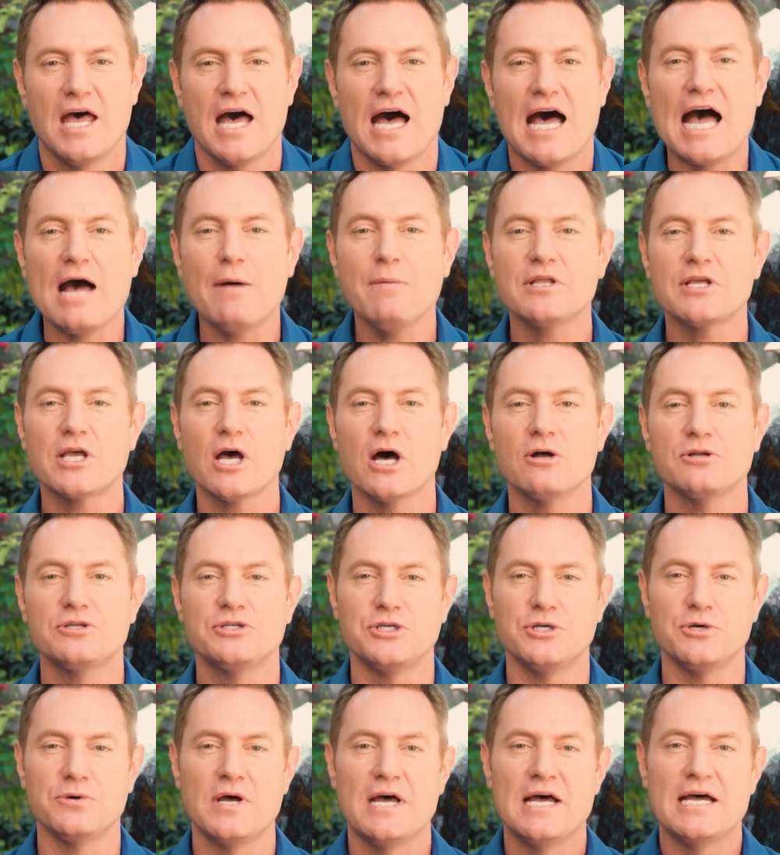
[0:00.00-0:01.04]
I would go
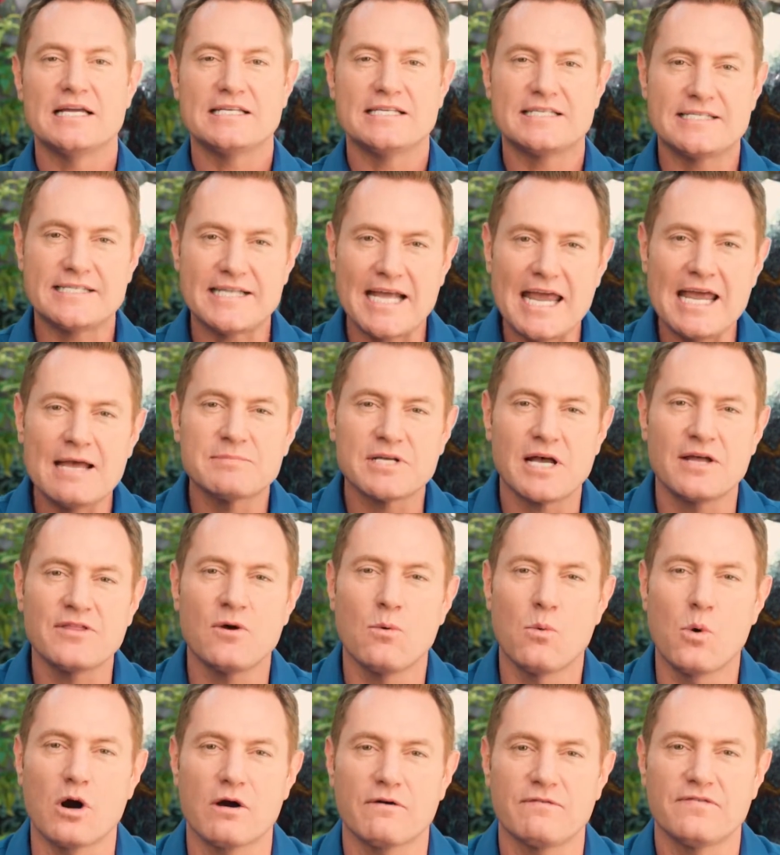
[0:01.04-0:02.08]
to Sam's on the
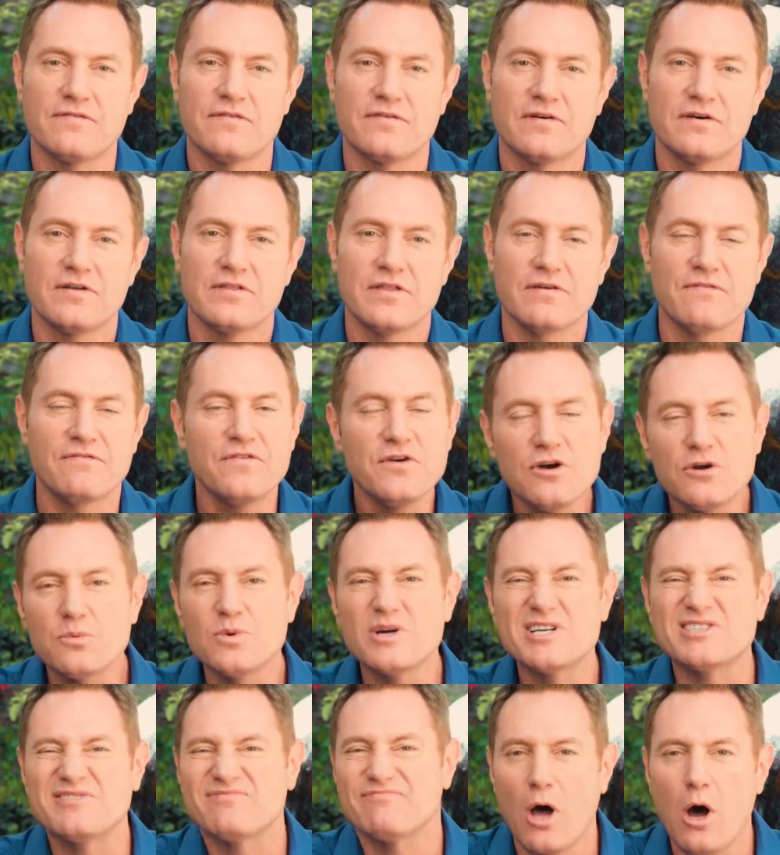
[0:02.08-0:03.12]
Wharf. The food
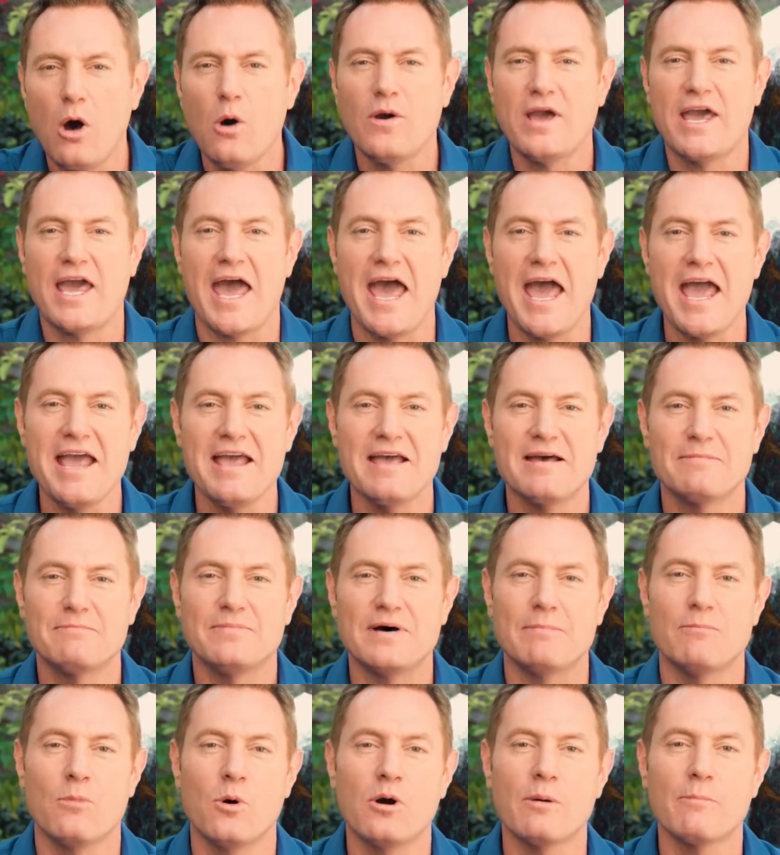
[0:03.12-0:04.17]
was okay,
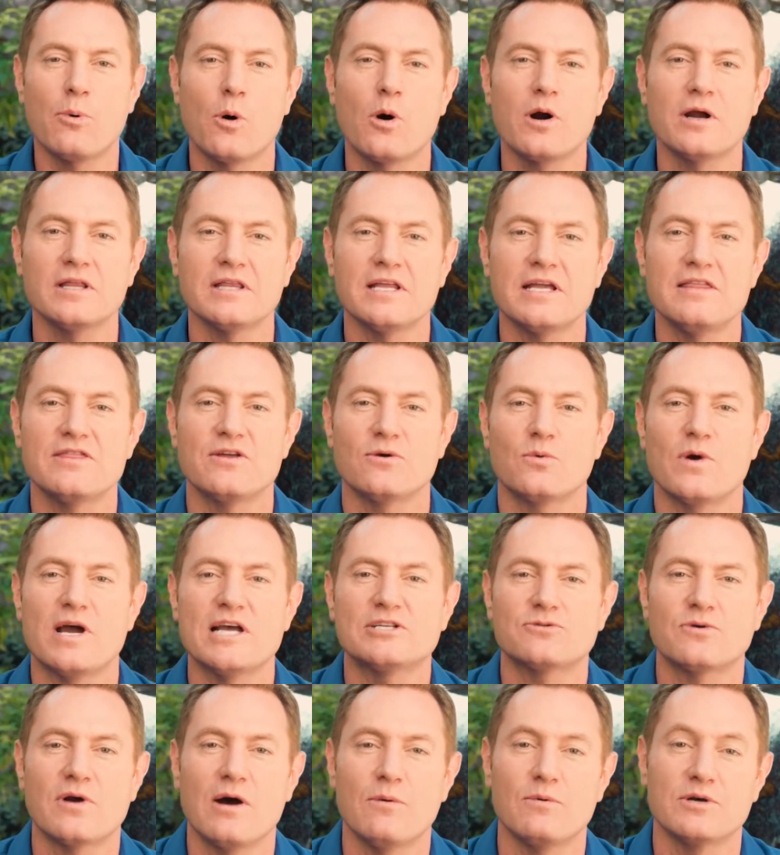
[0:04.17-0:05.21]
but more importantly, the
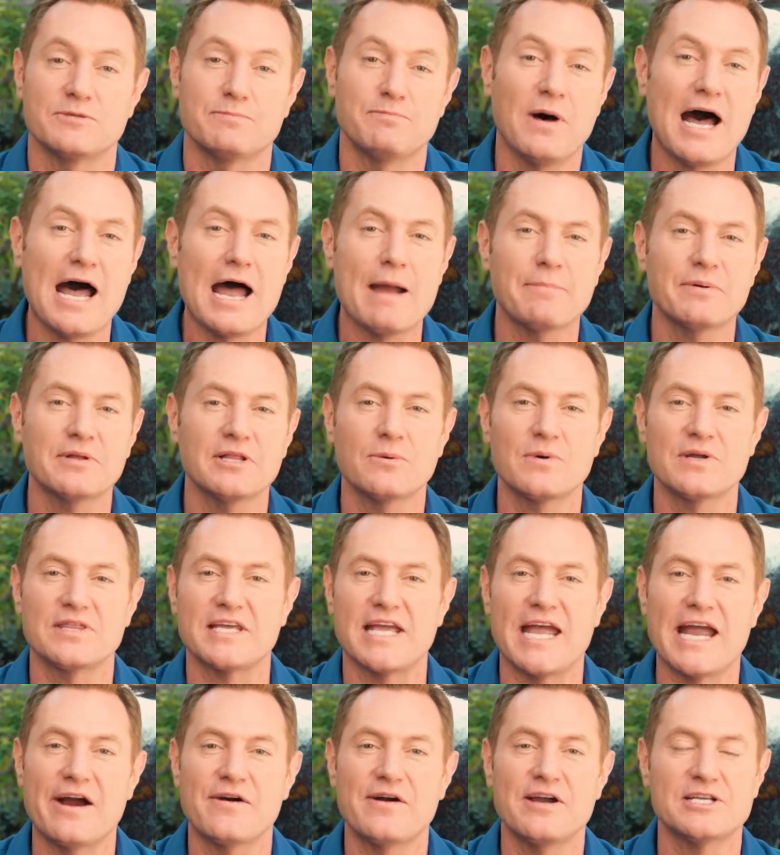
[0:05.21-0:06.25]
restaurant was popular with
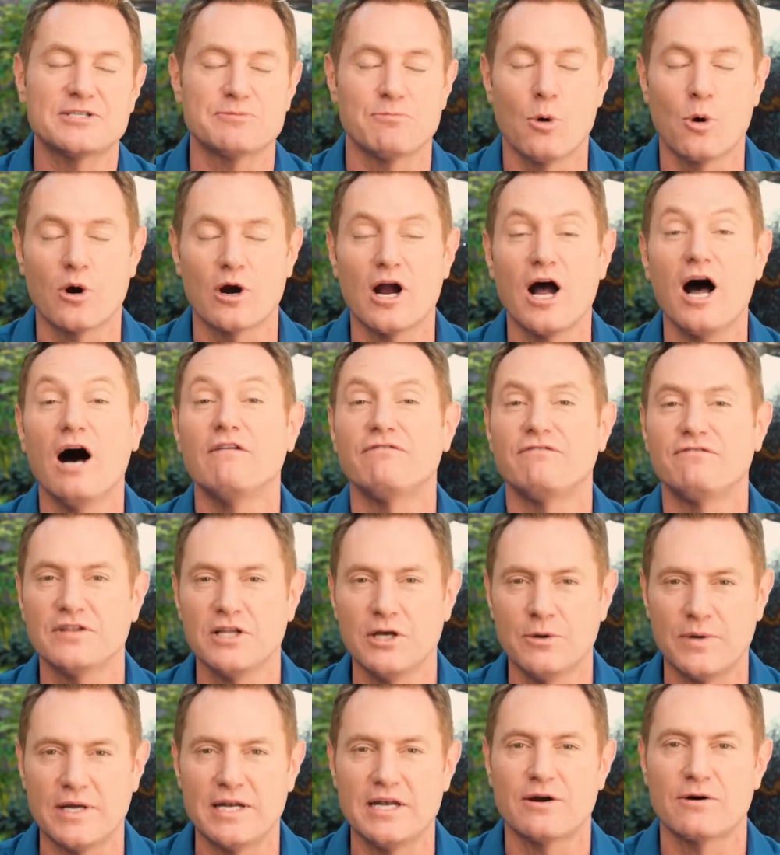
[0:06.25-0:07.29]
the area's more
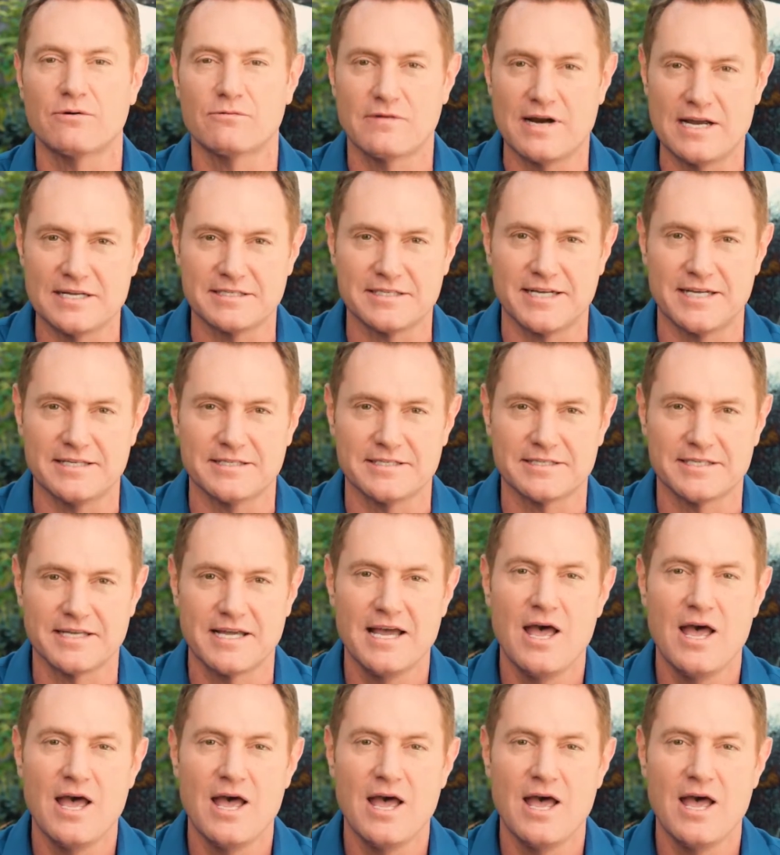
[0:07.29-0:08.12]
affluent residents.